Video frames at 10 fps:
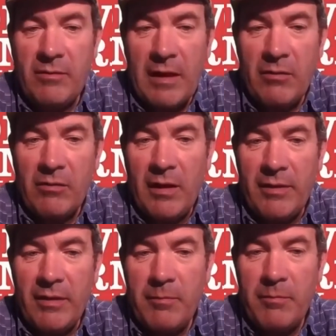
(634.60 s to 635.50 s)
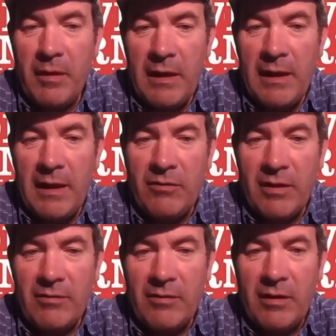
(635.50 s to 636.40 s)
sounds like the
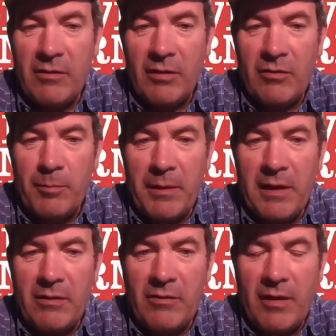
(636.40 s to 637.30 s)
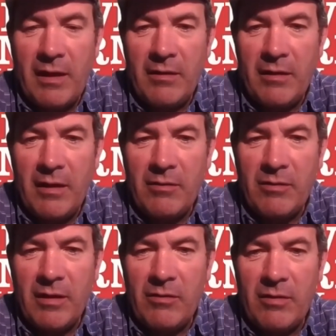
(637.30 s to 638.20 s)
NHS is in such a bad state that
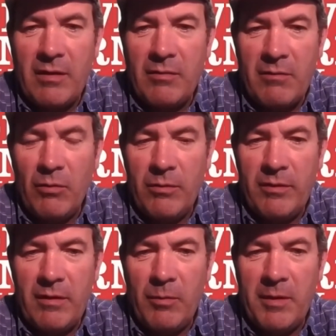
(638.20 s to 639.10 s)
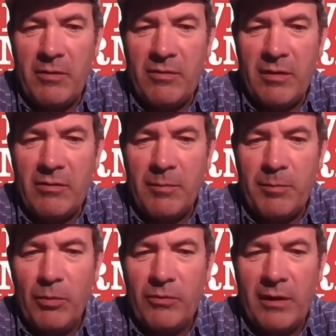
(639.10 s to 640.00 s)
it's it's they're they're, they're almost
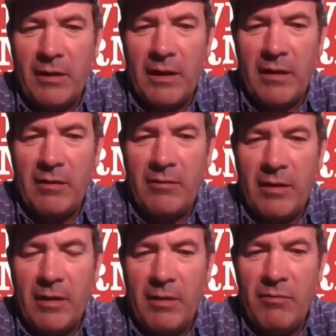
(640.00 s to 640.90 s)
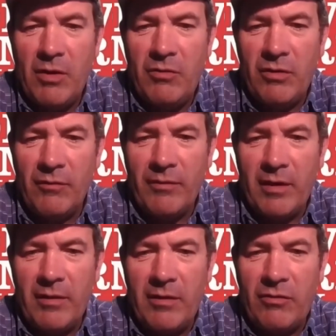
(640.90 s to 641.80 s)
supporting that uh, erosion of
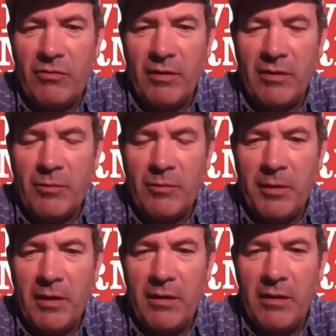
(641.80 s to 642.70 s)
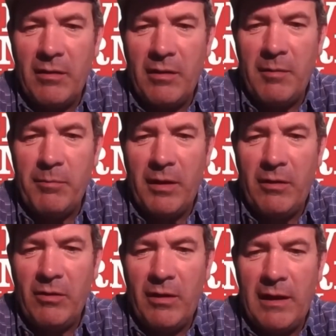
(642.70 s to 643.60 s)
it these trusts by uh, by
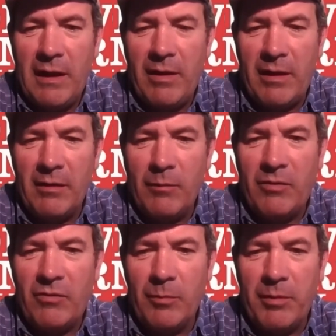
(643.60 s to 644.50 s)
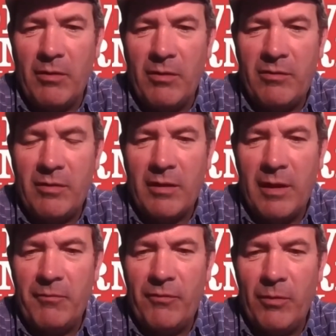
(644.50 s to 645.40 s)
not allowing whistleblowers to
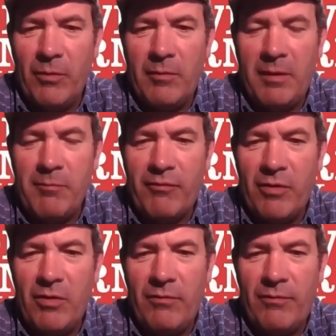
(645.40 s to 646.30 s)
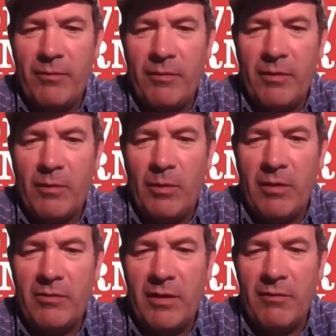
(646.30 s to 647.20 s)
come forward and improve the
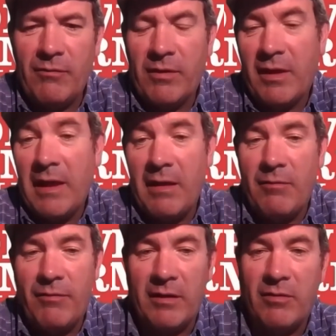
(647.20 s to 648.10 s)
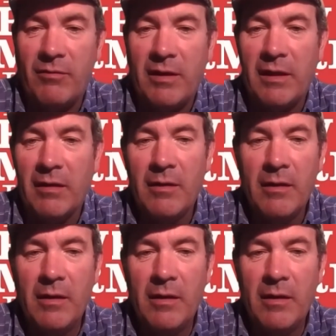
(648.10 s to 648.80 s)
quality of care effectively